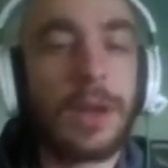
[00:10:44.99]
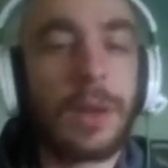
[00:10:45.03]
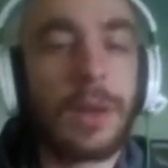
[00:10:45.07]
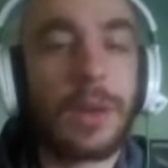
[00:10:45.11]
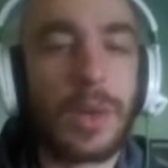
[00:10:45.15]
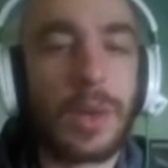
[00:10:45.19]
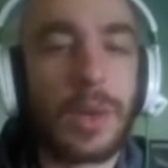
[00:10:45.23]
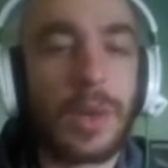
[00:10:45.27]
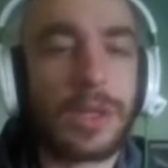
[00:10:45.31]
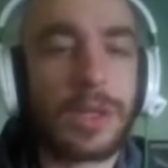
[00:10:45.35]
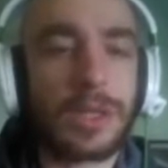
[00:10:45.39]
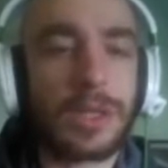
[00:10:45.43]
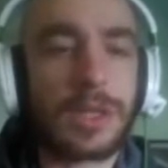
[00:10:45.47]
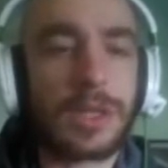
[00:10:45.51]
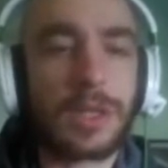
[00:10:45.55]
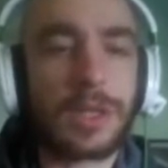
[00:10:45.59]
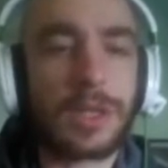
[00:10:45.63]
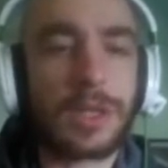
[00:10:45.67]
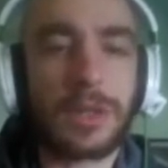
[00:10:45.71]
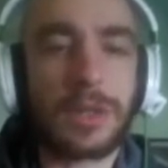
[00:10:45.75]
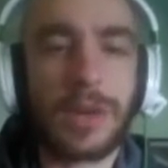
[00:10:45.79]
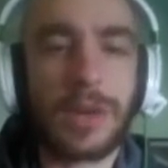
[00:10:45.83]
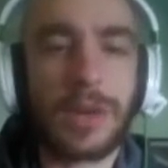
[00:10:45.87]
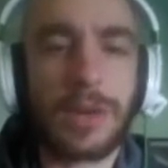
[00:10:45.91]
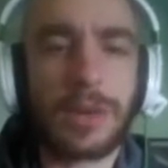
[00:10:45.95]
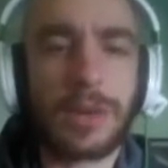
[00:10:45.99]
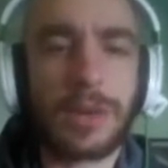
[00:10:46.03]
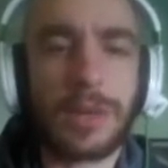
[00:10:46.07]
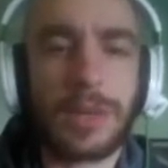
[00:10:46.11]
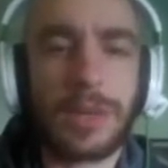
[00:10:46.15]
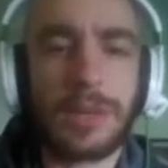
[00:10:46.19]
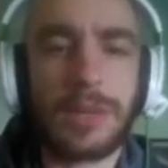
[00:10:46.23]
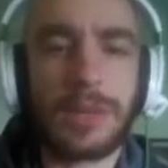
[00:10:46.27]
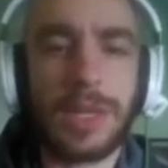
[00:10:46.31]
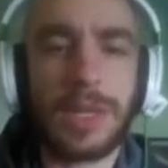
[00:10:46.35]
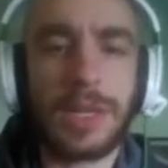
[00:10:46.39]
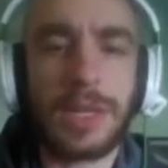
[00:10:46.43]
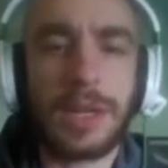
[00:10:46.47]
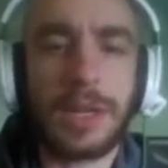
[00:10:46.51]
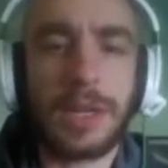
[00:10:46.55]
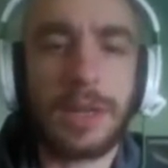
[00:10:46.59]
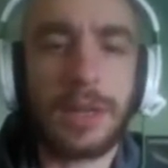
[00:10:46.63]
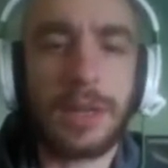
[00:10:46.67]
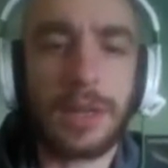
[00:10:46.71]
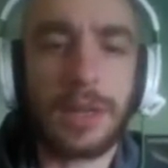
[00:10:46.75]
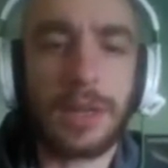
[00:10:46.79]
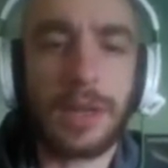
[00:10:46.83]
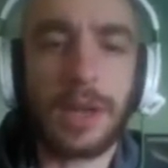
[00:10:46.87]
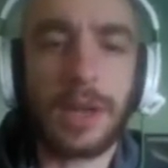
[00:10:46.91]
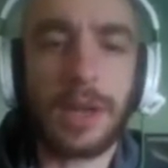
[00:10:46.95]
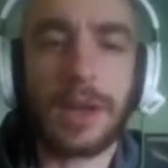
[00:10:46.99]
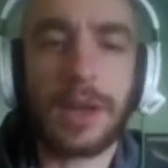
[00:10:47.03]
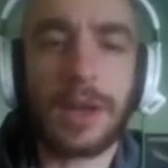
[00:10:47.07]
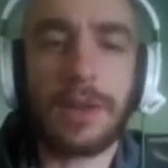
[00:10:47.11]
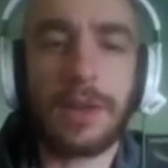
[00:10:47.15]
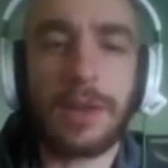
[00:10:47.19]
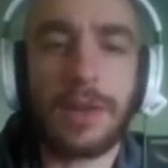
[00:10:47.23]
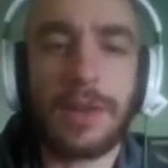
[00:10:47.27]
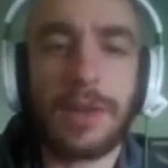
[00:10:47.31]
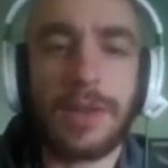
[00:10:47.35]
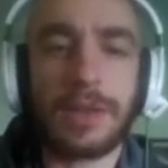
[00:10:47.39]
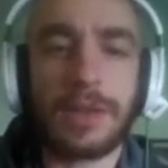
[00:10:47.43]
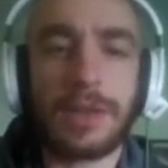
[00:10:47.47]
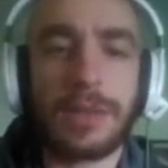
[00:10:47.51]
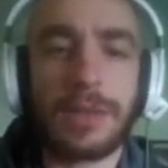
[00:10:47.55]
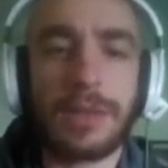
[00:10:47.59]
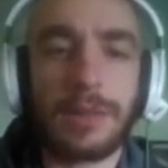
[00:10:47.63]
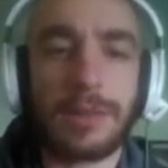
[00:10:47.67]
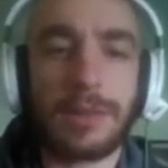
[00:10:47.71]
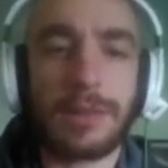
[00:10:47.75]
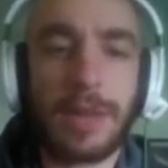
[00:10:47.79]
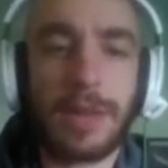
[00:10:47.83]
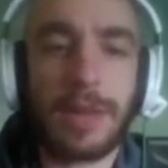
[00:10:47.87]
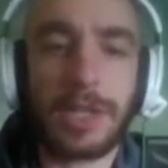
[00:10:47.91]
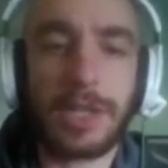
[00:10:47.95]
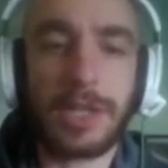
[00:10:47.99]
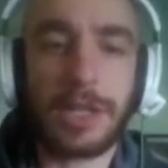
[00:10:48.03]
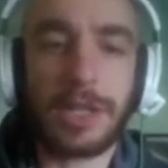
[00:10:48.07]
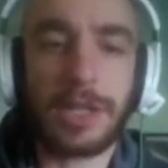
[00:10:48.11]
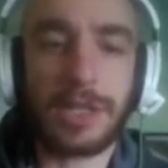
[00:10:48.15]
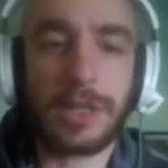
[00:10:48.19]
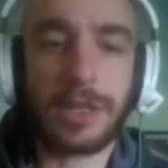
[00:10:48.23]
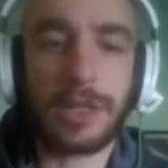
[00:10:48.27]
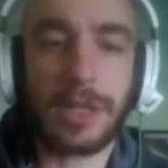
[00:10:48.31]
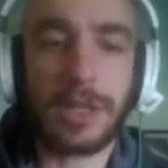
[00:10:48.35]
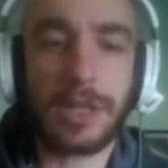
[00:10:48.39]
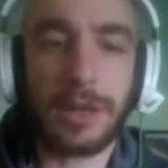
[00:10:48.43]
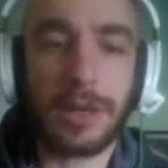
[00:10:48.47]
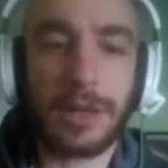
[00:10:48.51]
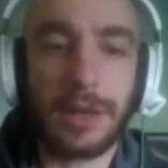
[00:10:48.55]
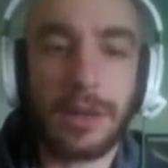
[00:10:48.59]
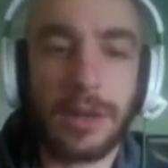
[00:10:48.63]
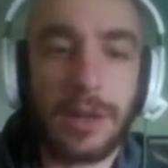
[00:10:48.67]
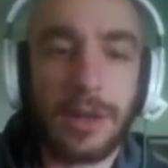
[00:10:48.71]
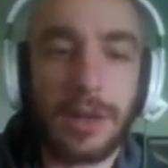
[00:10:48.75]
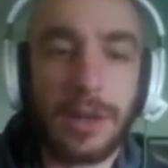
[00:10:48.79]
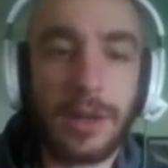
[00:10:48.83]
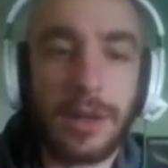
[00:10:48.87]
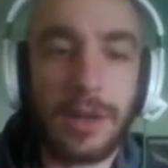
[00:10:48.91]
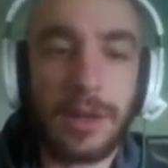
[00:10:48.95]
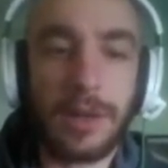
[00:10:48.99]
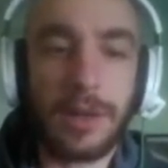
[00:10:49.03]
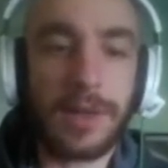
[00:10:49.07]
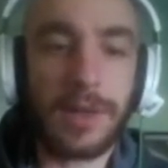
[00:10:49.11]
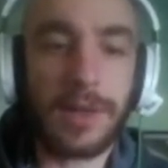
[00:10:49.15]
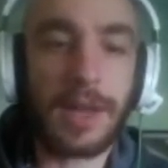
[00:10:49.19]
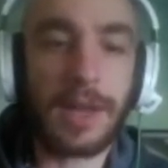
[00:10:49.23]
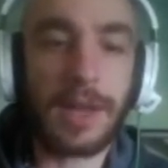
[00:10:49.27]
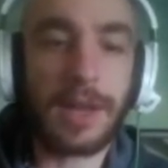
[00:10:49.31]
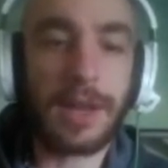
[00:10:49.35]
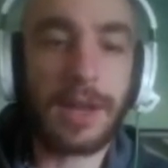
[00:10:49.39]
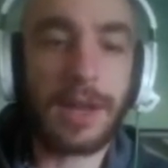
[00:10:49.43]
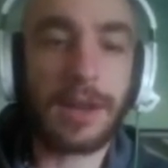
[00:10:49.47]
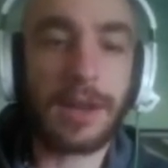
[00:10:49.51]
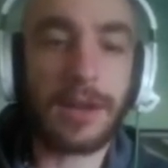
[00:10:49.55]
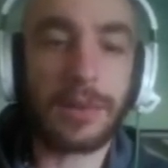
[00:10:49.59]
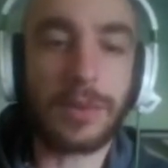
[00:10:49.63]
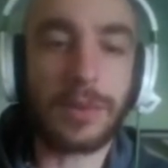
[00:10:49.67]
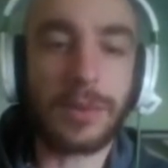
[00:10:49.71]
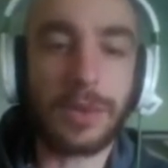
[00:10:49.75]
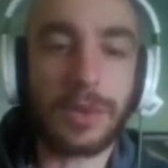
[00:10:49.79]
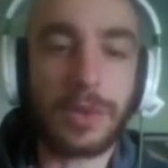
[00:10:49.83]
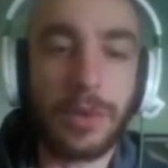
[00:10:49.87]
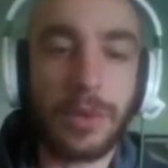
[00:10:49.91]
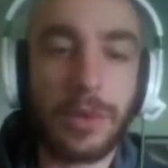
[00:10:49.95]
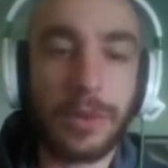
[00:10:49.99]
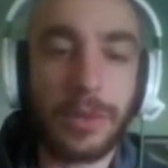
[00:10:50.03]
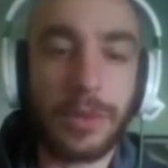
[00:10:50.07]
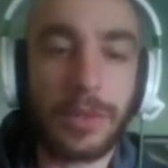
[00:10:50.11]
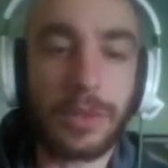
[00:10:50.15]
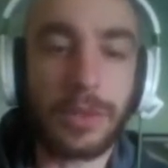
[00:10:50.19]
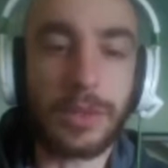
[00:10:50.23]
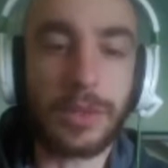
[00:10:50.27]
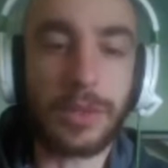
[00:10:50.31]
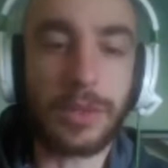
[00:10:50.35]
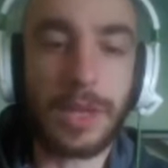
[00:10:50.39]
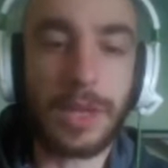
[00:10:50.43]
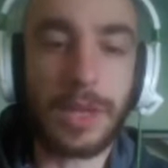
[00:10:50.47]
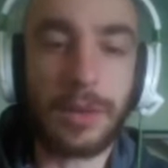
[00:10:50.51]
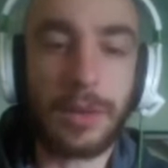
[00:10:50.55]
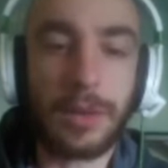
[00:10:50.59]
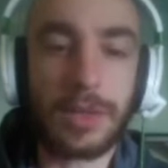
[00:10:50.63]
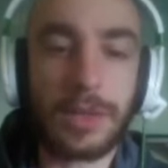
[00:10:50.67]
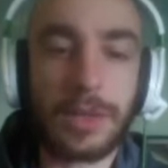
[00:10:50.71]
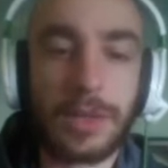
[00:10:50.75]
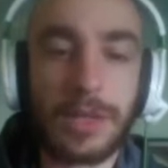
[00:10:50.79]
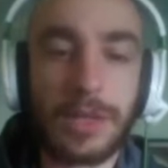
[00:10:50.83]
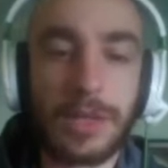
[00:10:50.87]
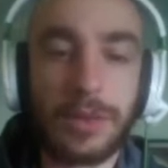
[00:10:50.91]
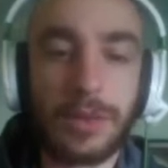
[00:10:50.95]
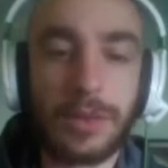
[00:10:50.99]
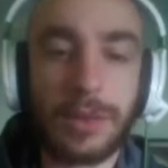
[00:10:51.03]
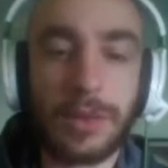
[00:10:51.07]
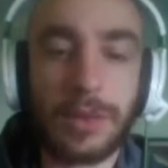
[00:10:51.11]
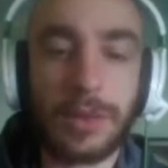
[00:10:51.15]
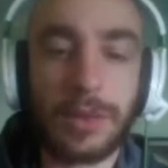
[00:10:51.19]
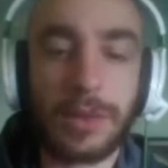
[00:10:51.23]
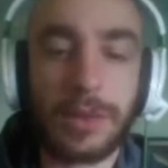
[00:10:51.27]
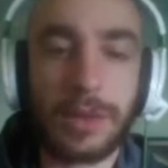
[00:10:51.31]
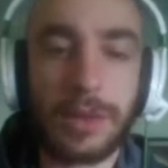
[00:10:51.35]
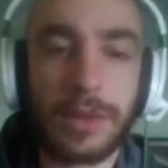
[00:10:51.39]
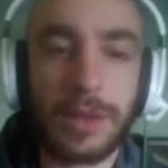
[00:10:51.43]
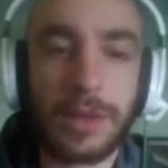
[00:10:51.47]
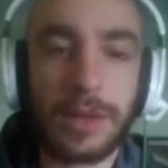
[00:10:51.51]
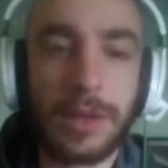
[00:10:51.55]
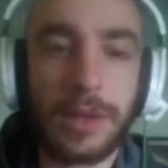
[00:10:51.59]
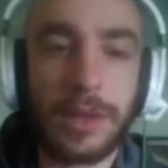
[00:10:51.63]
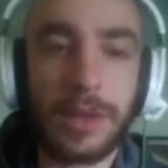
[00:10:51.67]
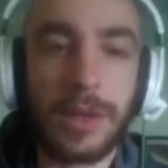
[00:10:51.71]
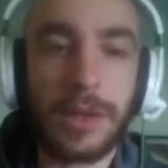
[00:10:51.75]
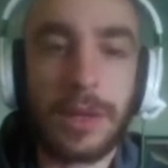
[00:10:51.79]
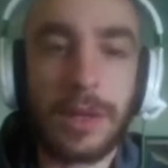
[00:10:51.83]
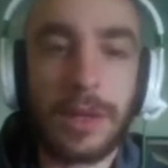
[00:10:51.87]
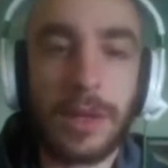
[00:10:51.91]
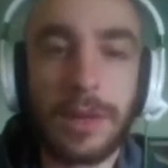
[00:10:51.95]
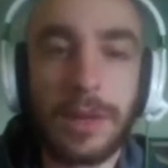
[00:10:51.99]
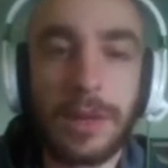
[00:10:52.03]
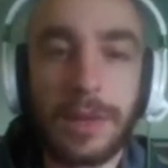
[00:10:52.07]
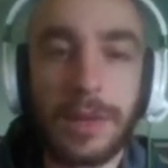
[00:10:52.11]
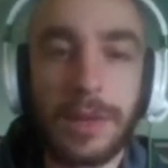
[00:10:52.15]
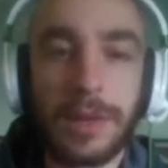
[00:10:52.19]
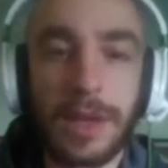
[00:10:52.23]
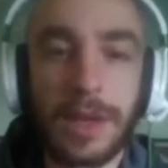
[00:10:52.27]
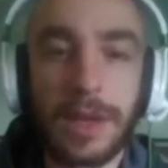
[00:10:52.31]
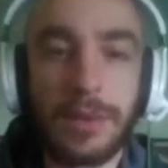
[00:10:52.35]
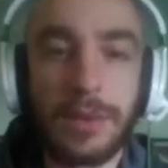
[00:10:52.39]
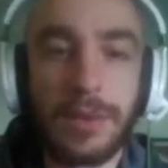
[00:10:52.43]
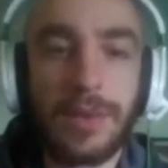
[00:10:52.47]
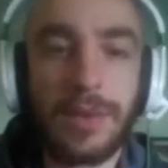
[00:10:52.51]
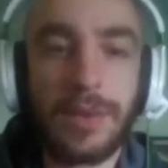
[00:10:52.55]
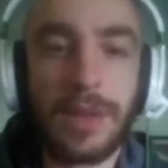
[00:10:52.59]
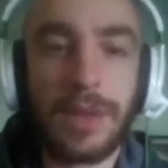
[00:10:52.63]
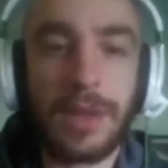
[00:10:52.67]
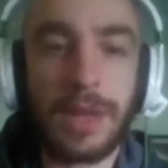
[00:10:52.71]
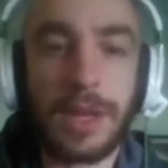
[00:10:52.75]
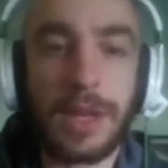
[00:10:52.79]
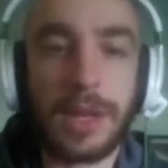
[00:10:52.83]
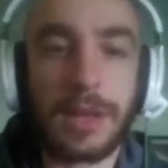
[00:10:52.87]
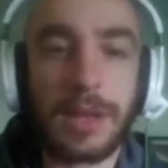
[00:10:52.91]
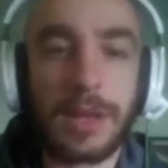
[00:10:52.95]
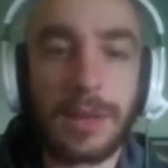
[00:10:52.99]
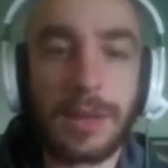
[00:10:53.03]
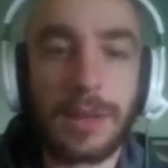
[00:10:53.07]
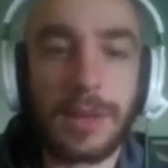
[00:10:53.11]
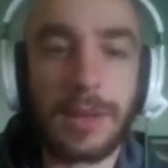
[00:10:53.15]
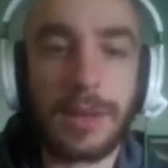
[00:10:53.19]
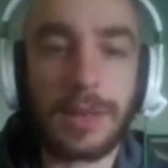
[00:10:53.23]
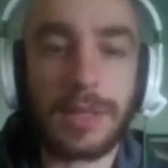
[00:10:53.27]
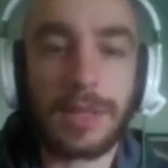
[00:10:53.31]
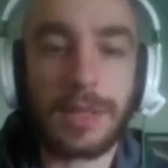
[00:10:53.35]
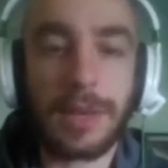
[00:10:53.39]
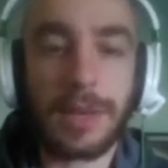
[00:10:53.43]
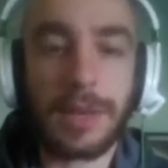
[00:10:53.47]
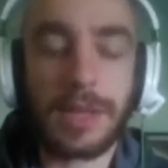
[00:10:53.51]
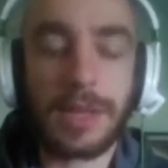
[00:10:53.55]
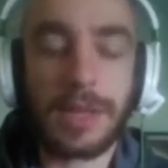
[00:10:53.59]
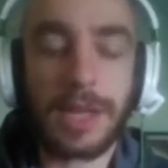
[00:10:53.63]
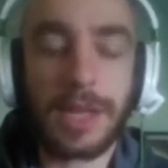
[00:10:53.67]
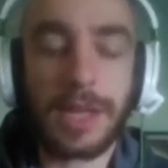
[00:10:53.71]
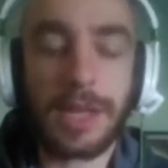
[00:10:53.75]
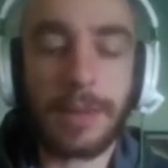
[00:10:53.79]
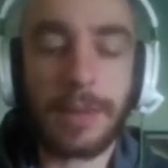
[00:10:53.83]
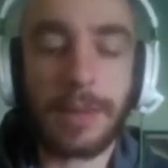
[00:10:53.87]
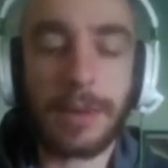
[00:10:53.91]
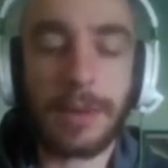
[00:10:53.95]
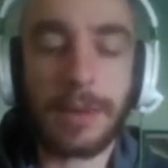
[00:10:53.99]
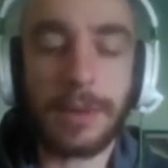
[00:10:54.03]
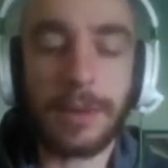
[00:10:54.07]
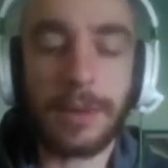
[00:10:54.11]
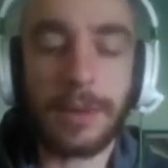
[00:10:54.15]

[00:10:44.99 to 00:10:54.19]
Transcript: One of the slots on the rack was empty. The gun I had found seemed to match the others here. If the handgun was Norman's, what the hell was he doing with it? If the gun would fit there, did I place it back in the cabinet?